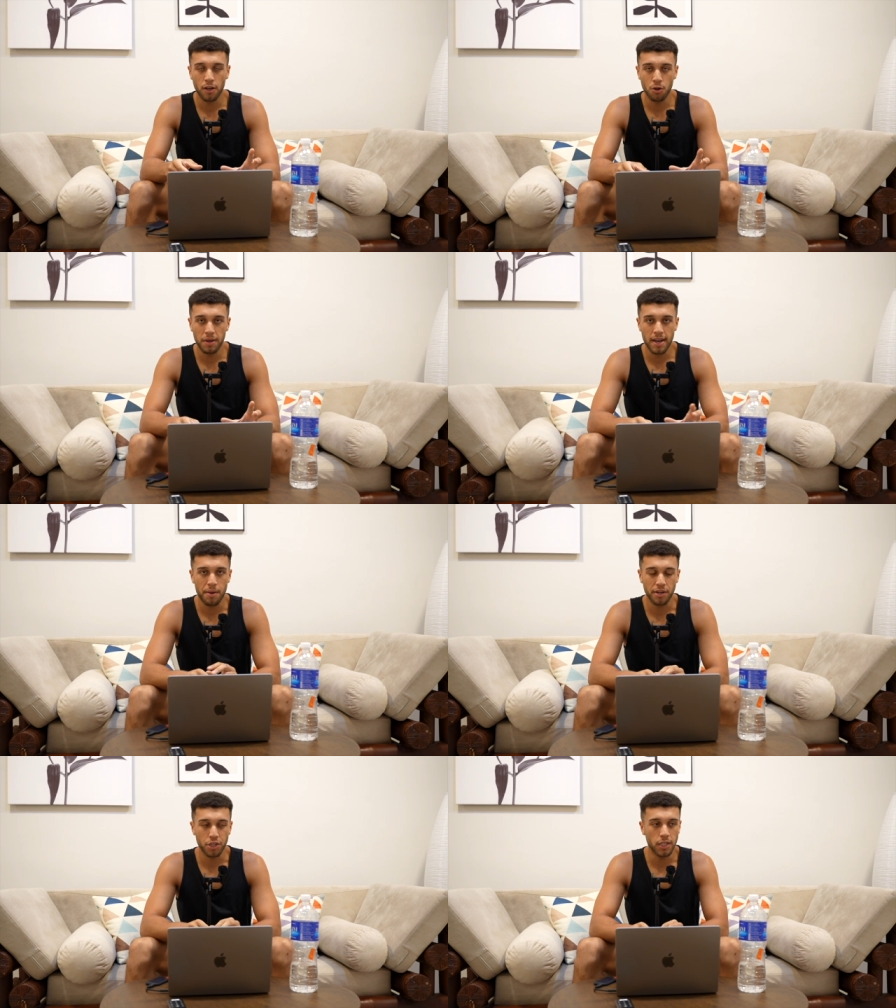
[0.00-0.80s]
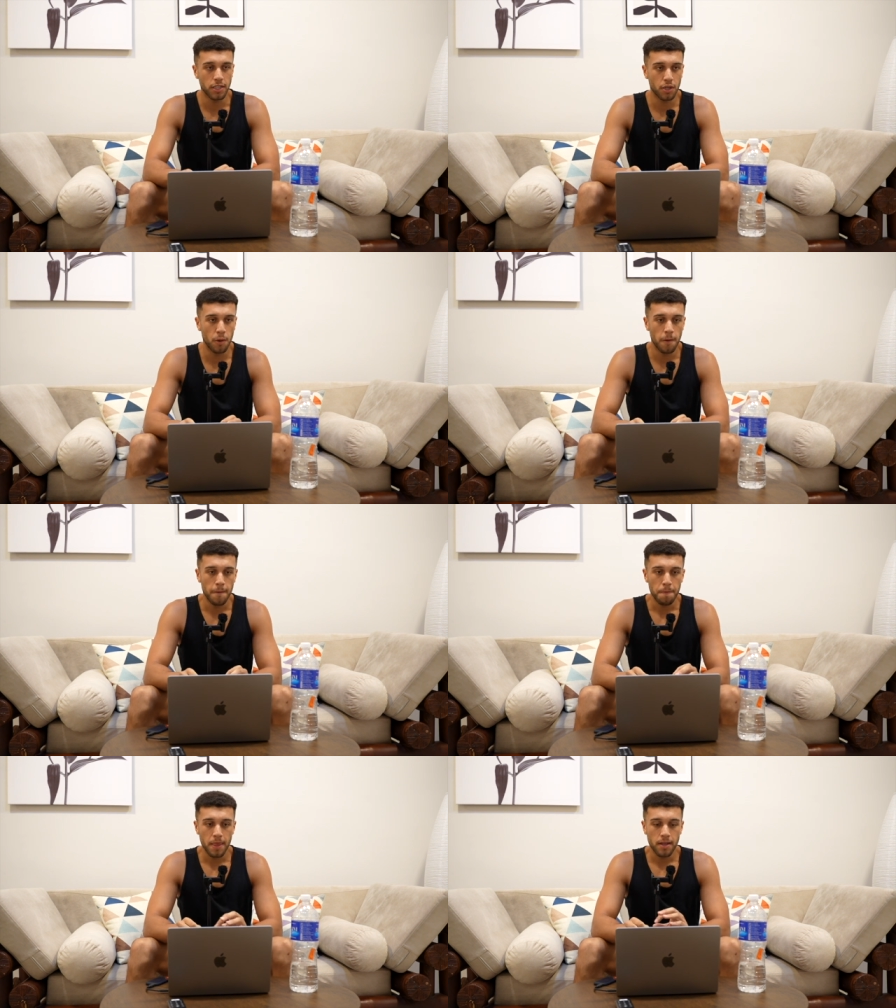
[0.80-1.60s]
a little bit now actually. So.
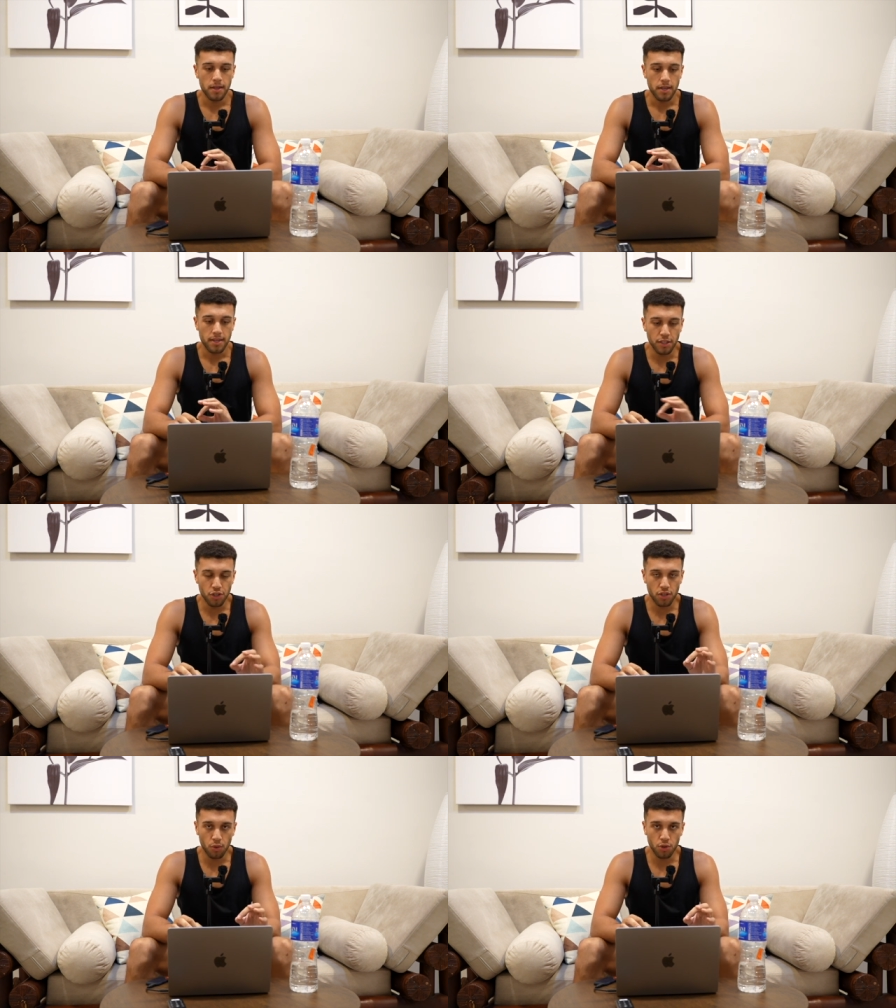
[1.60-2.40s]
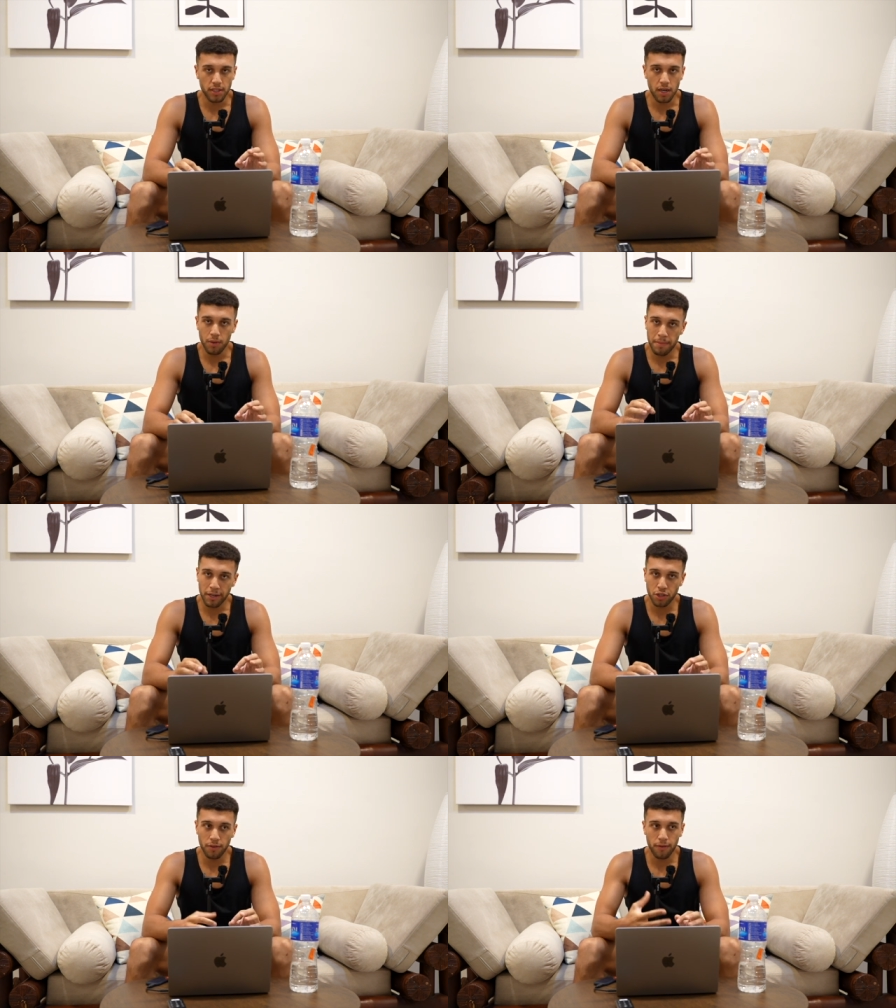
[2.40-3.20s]
Send your soldiers out.
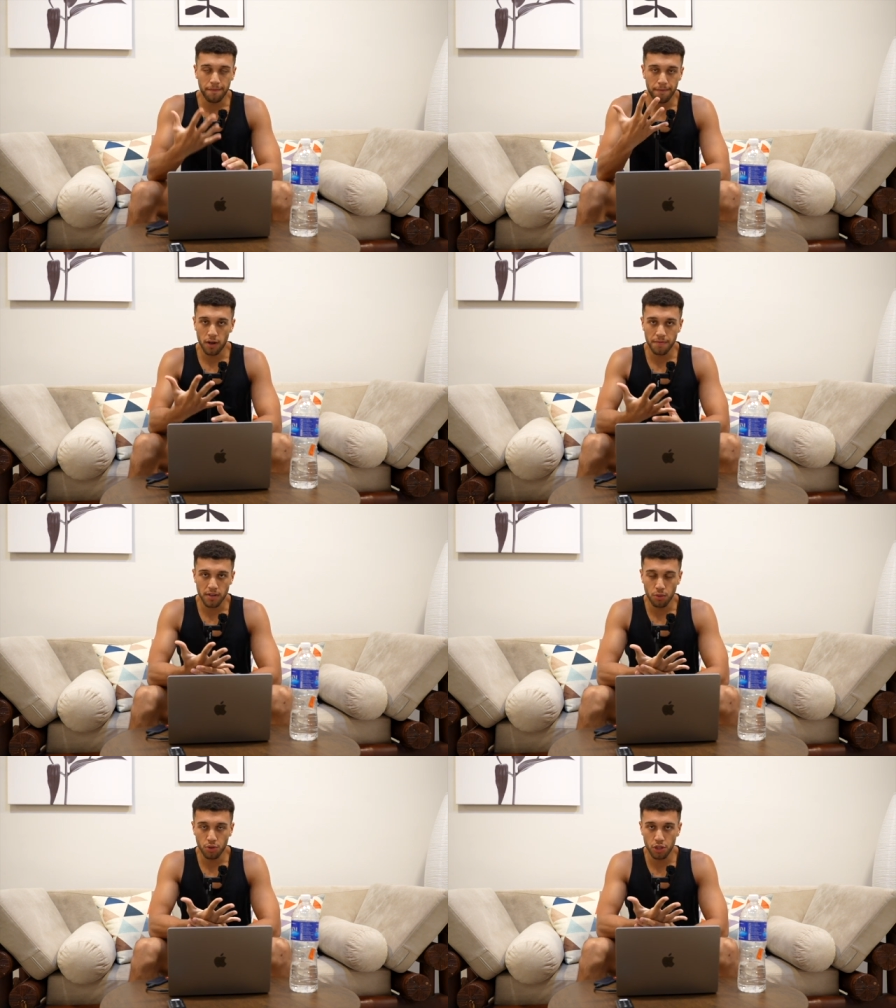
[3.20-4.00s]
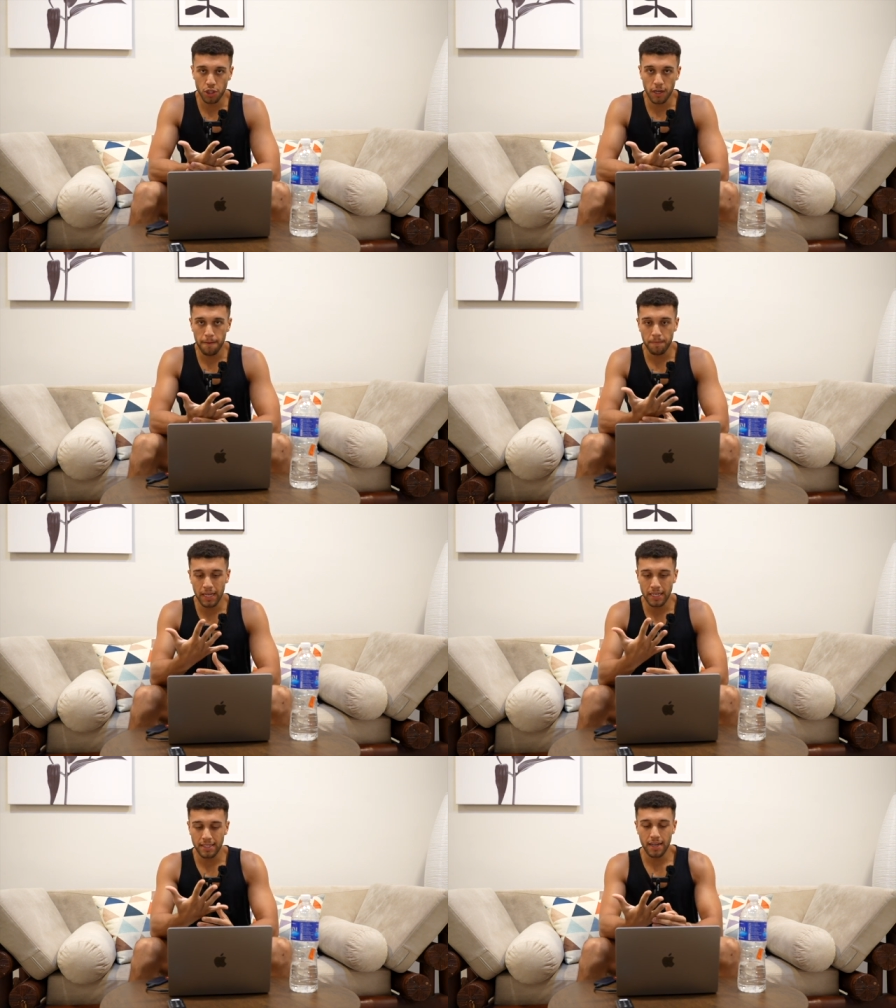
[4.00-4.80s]
Imagine you've got five soldiers, yeah,
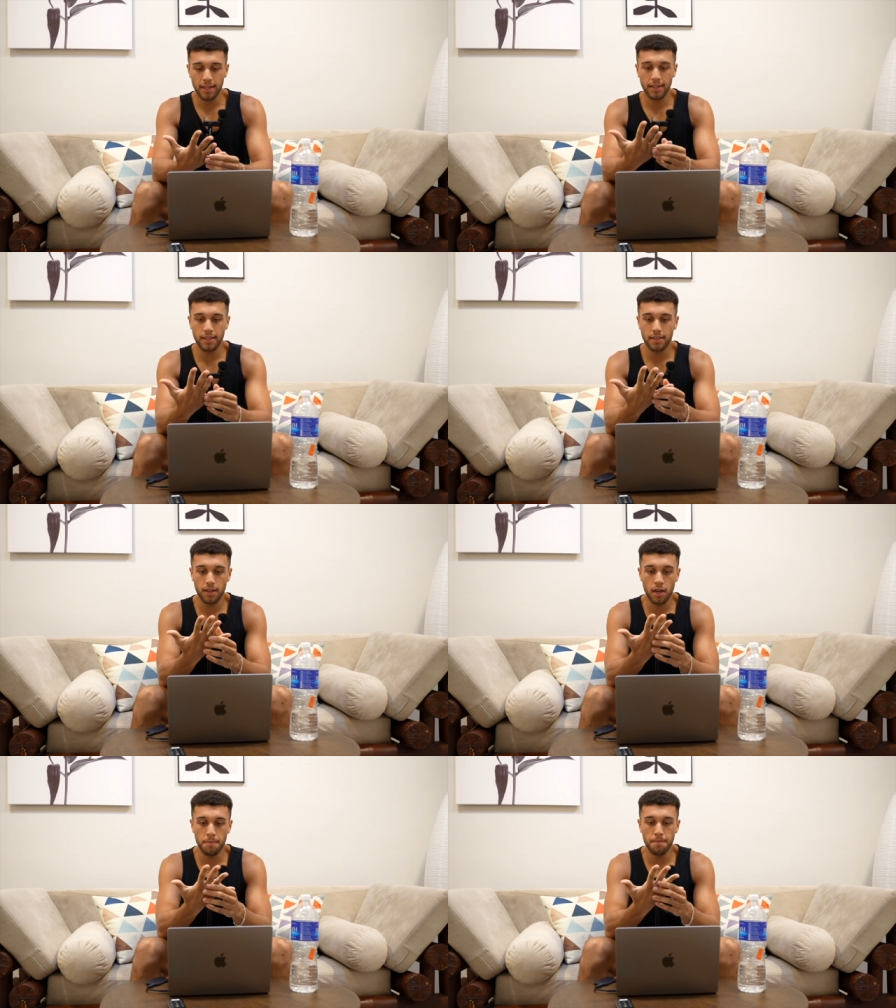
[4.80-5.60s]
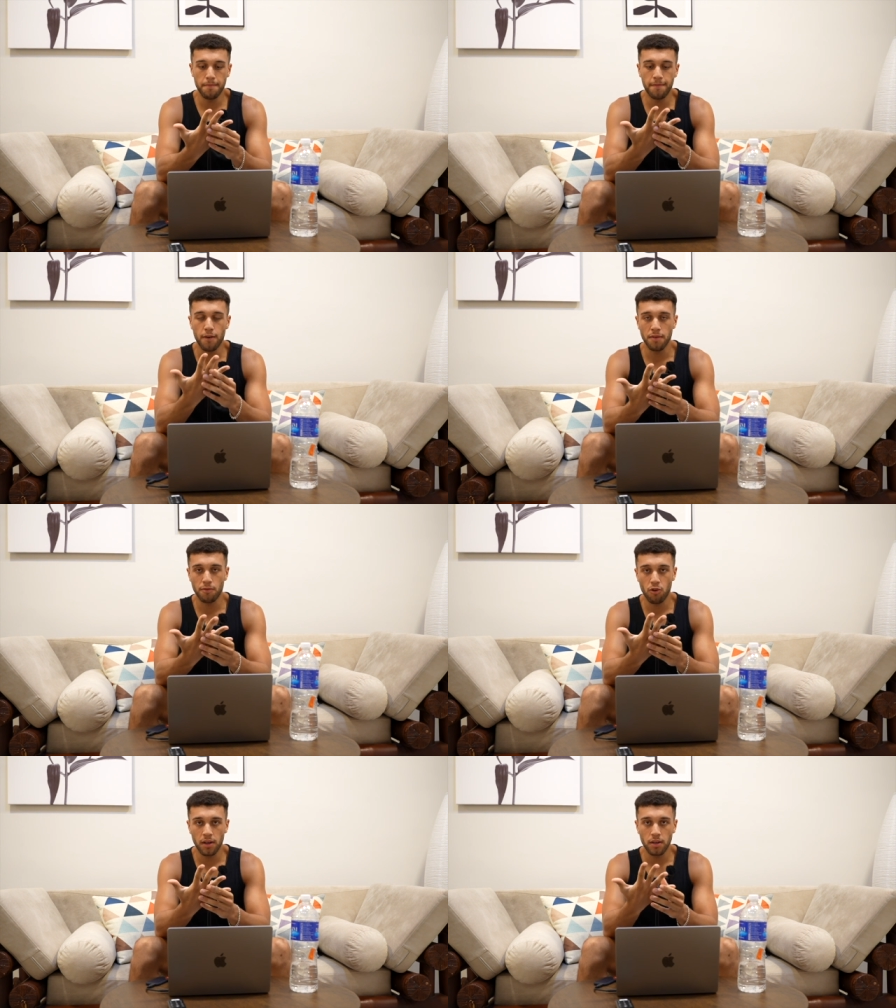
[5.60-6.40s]
and say it's um, five
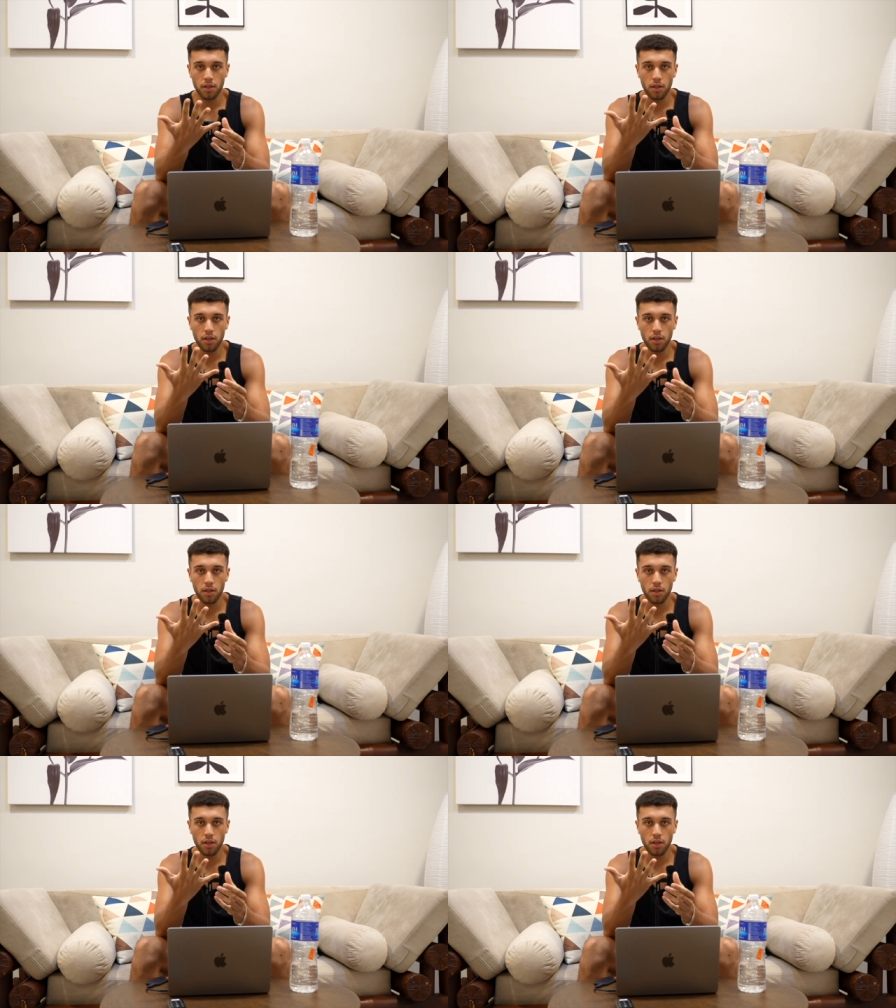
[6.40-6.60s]
grand.